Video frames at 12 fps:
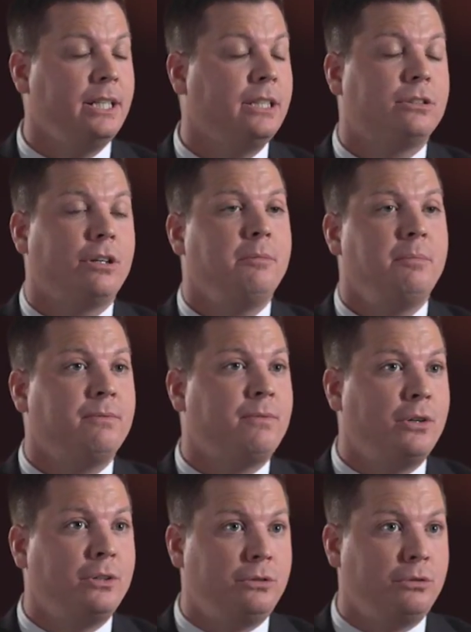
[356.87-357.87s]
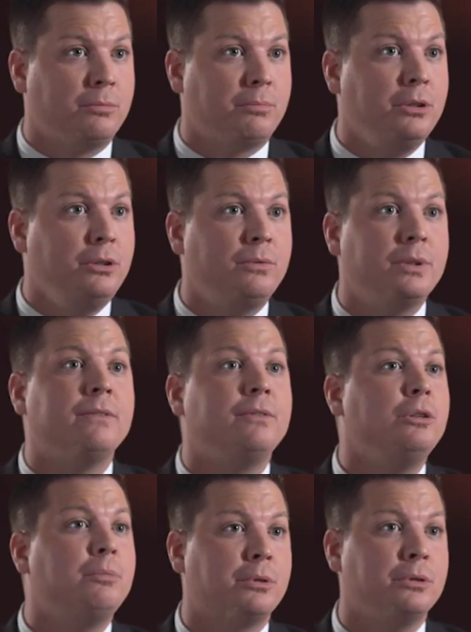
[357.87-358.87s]
It's already been voted to approve whenever
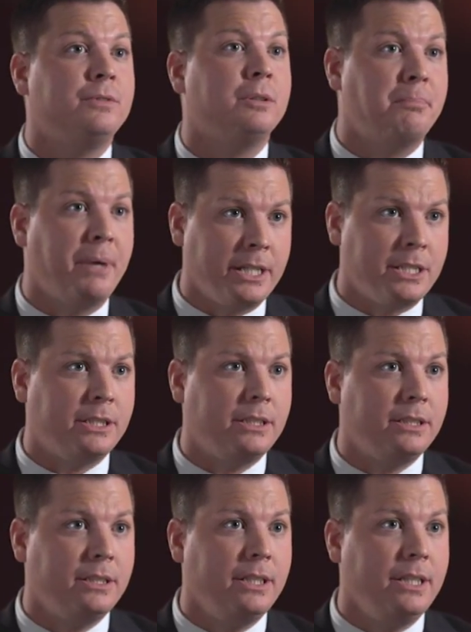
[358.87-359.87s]
you approve the budget.